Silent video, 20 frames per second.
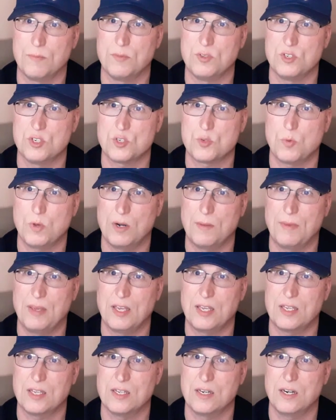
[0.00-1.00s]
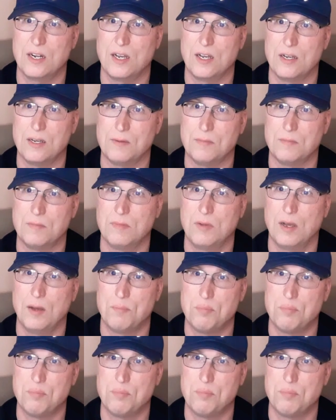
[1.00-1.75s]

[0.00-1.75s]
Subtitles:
You just want to make it a